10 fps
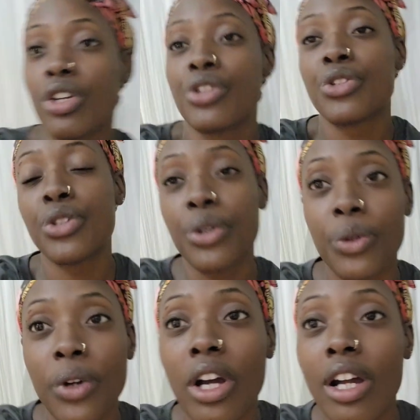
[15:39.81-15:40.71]

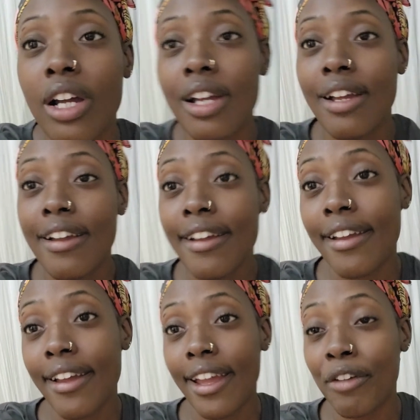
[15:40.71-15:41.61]
So
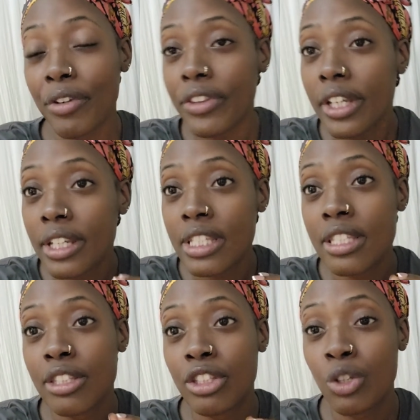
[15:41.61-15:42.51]
everything
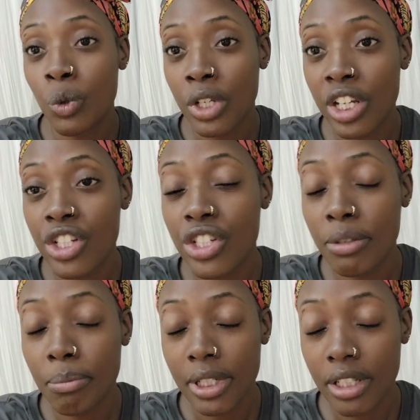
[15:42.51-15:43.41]
is
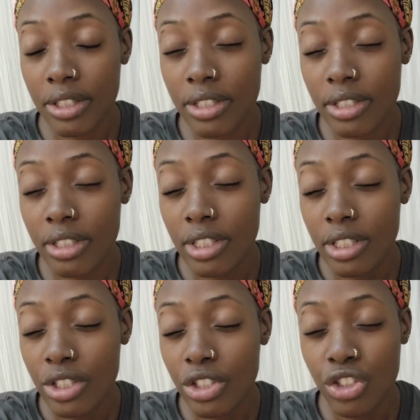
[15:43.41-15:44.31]
donation based.
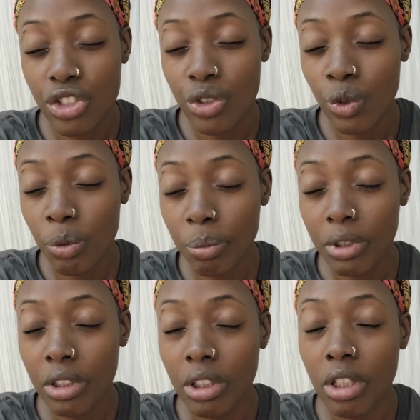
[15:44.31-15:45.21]
This is just dope.